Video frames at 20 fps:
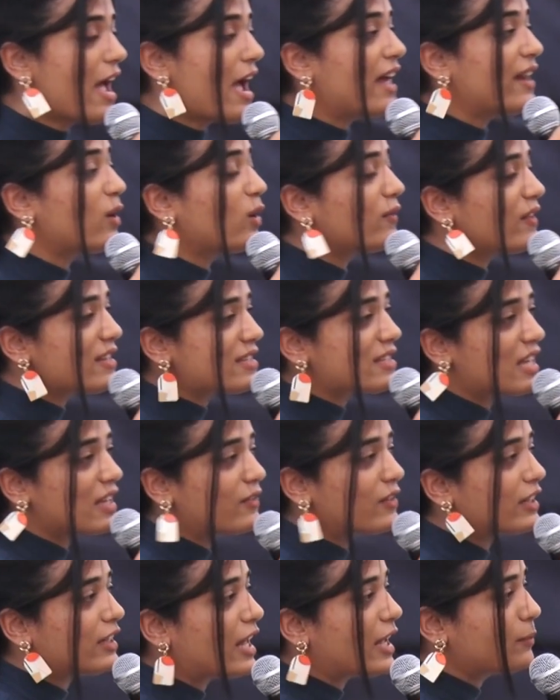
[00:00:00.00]
and always give
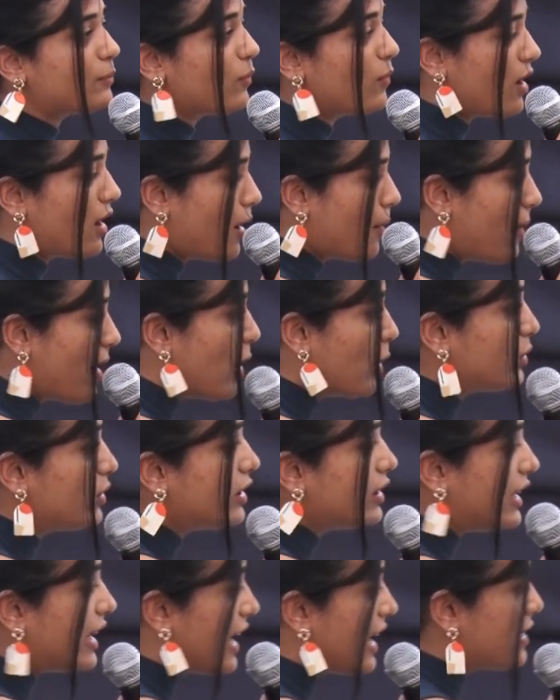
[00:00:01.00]
it like about a
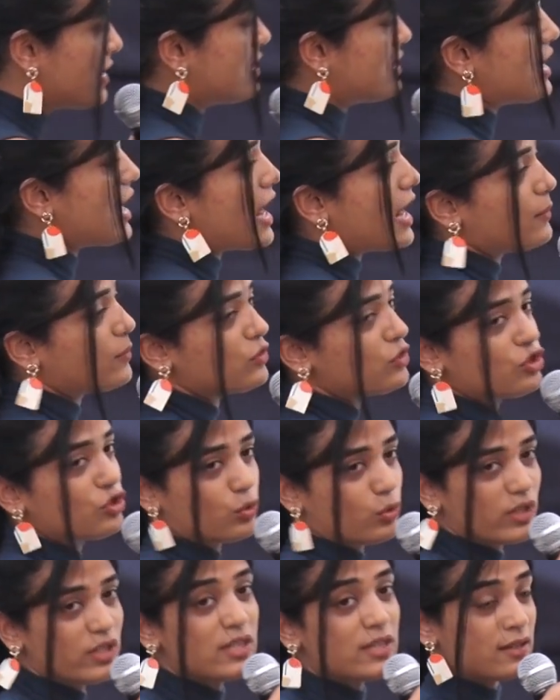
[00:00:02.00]
day's time to
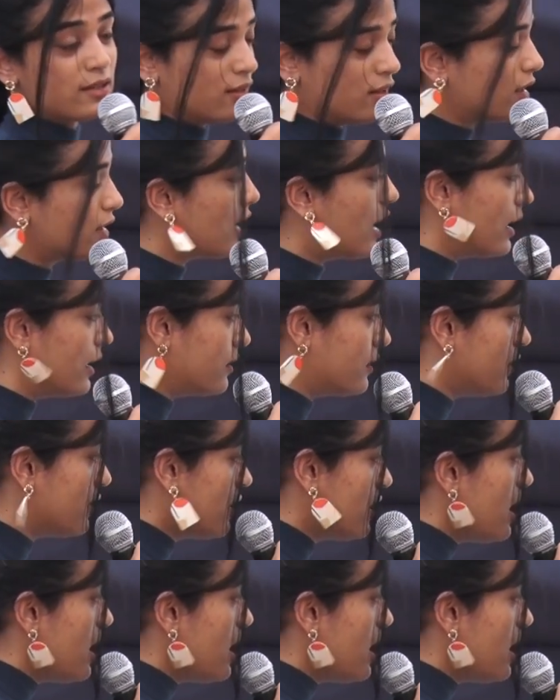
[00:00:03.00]
show its real color.